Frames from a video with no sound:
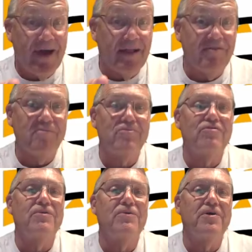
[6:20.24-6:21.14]
had some
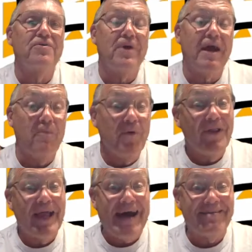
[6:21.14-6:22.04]
stories. We had Will
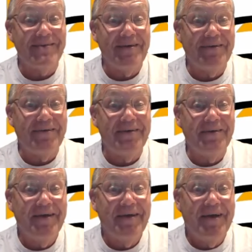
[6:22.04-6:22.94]
Lasky on.